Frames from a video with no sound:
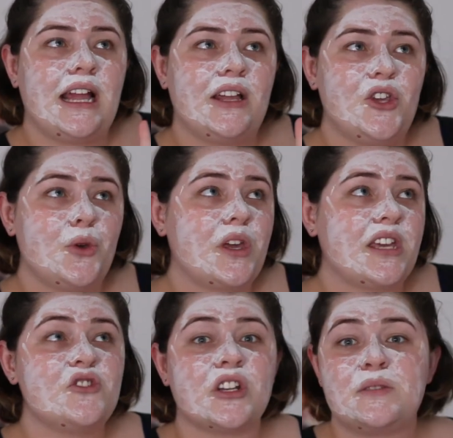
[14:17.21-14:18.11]
you
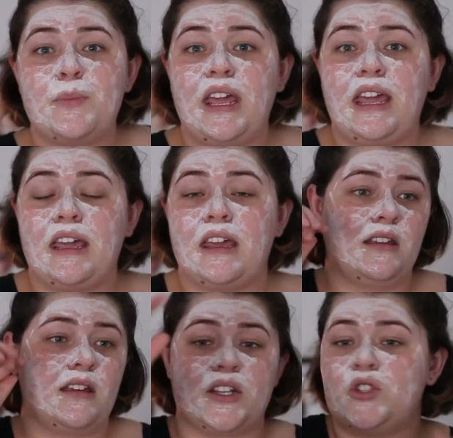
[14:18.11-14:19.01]
can just be
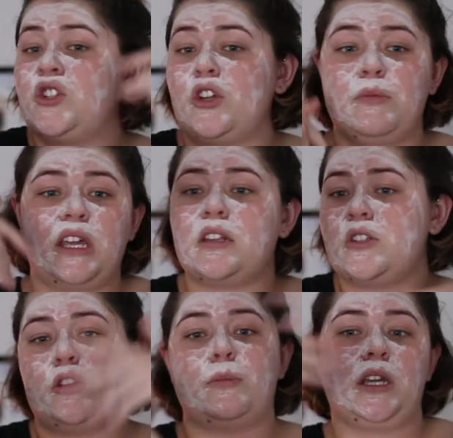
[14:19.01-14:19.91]

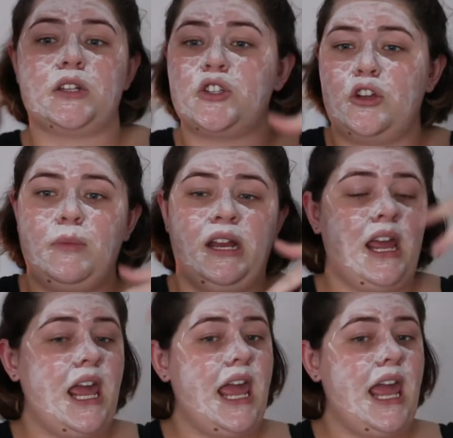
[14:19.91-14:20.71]
consuming